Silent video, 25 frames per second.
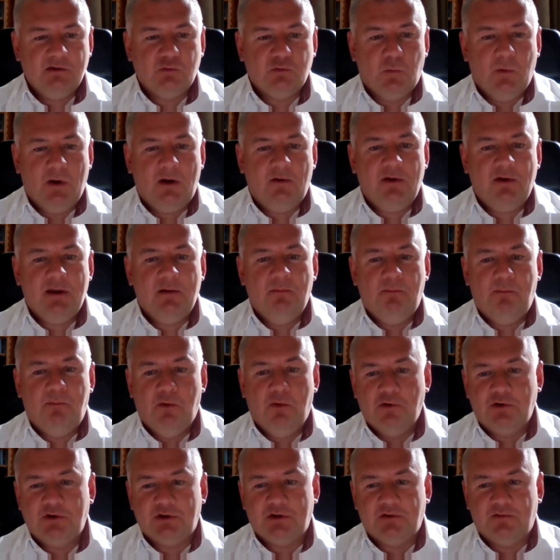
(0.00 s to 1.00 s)
is very
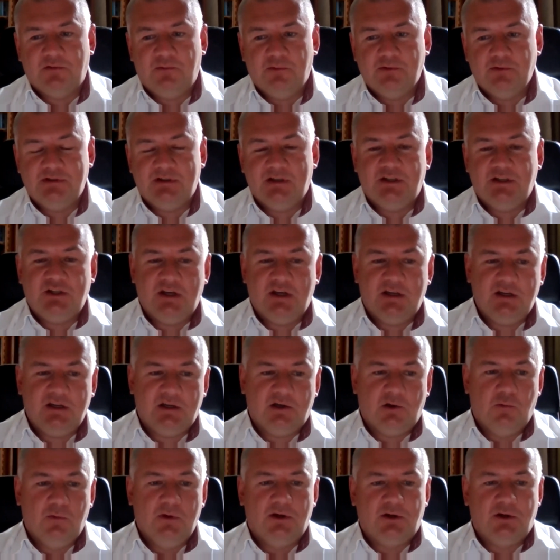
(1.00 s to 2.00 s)
important for
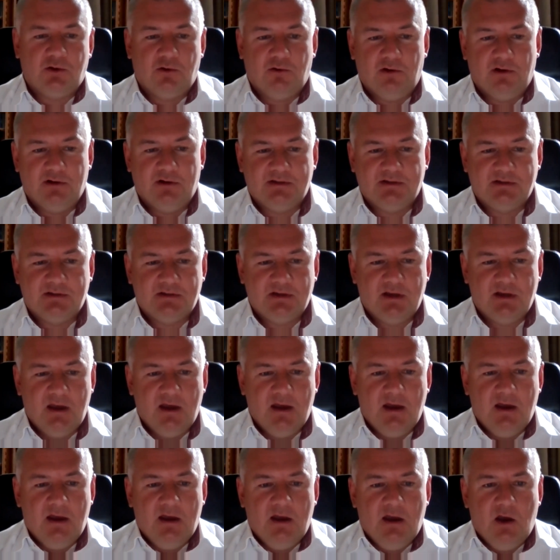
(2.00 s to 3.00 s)
satanic rituals.
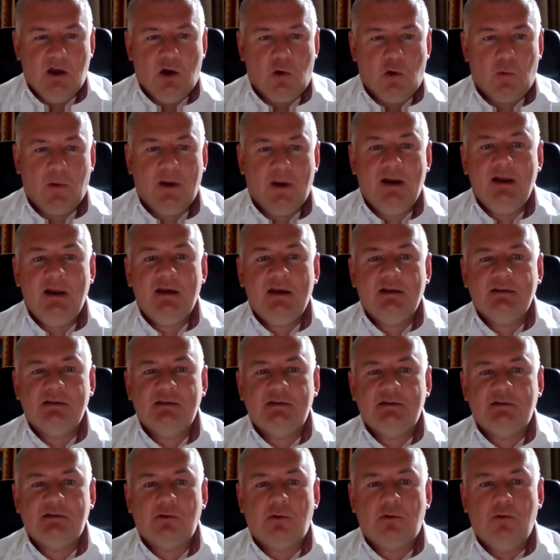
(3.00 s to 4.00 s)

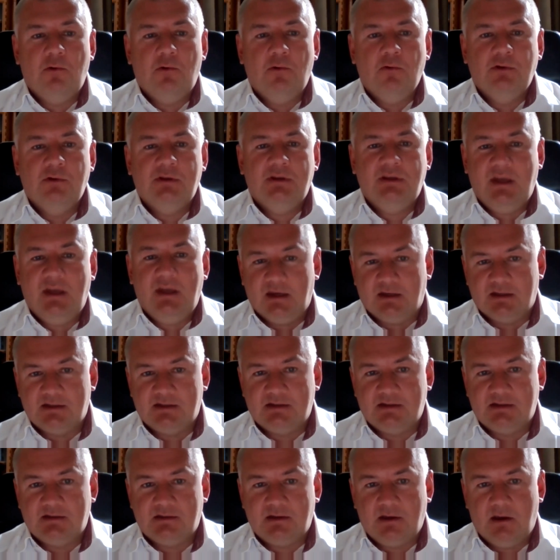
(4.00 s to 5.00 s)
Reliance on
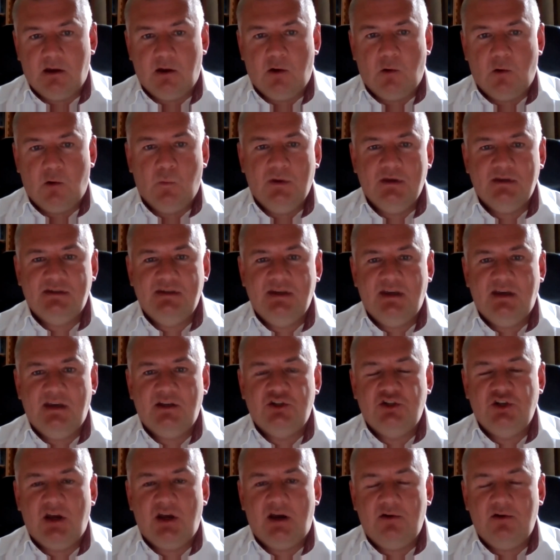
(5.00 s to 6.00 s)
text. With
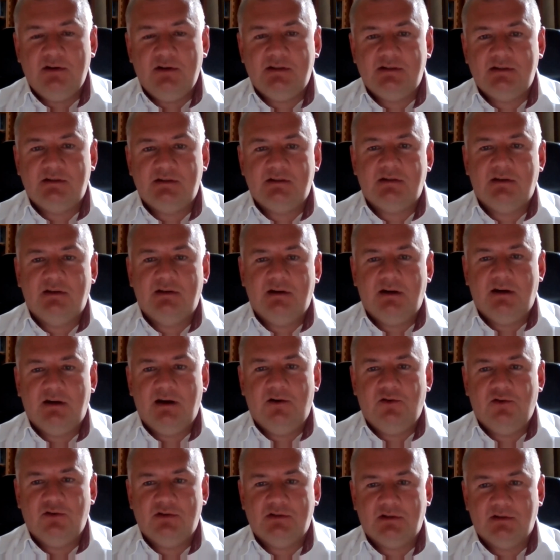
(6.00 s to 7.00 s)
their diaries,
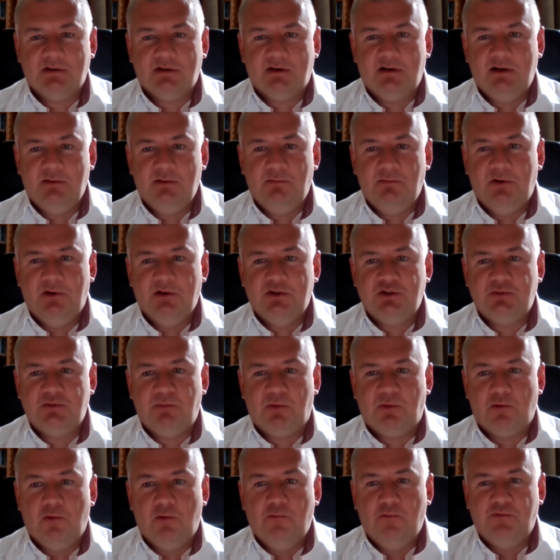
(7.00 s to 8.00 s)
Harris and Klebold
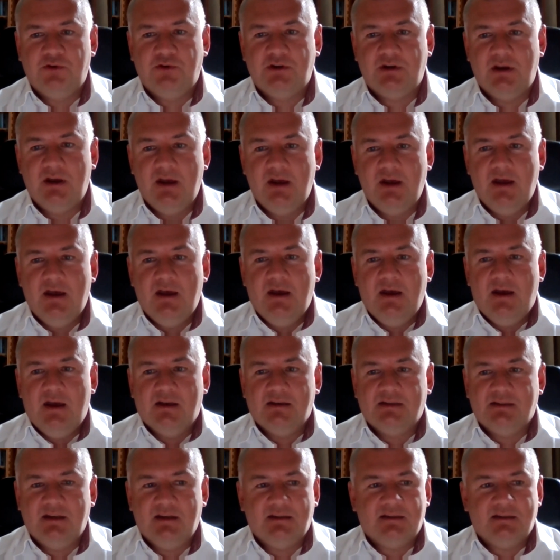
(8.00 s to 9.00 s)
proved
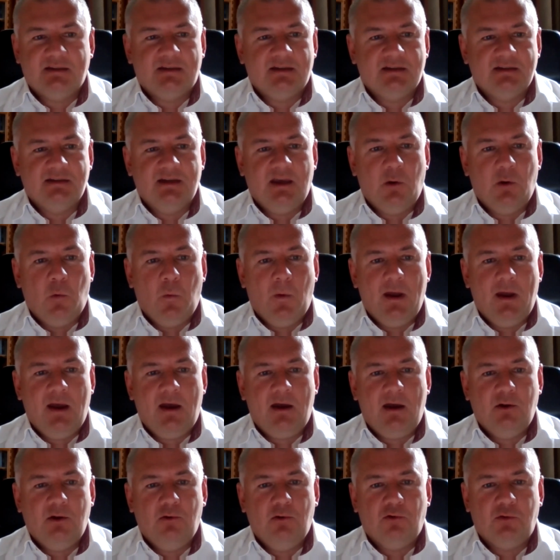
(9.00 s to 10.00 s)
that they
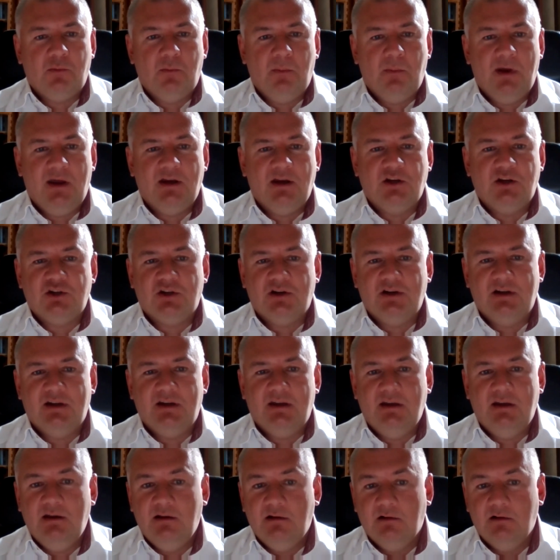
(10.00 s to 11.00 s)
were not
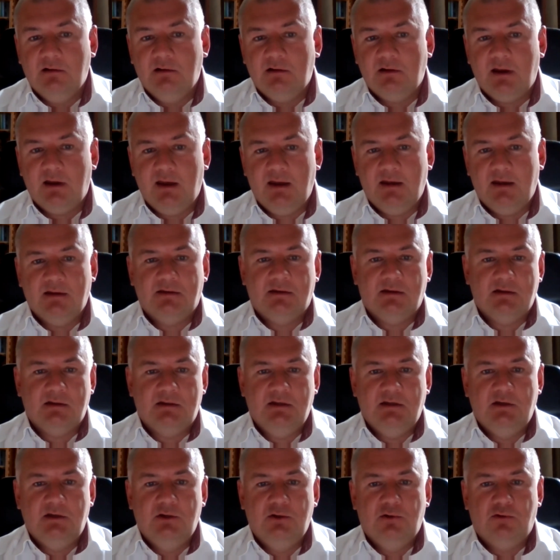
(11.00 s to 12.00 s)
mentally ill and
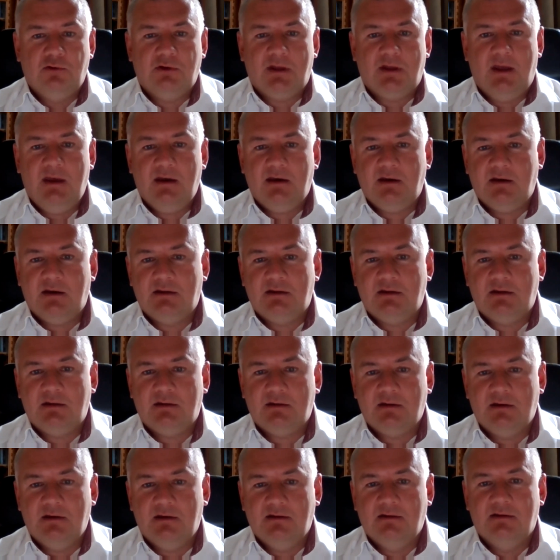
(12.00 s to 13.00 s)
did not act
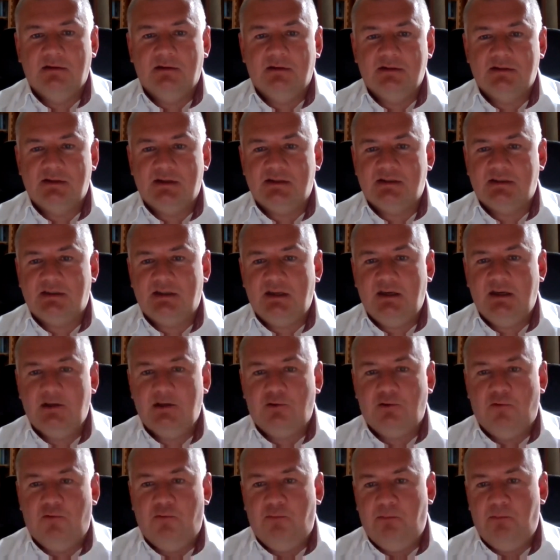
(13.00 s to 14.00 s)
in the
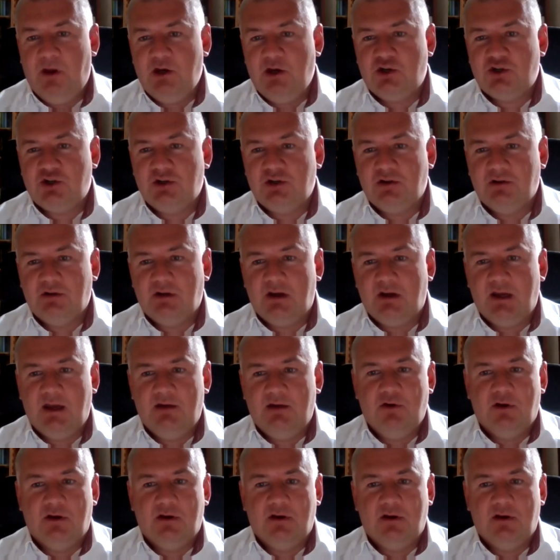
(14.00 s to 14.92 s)
state of passion,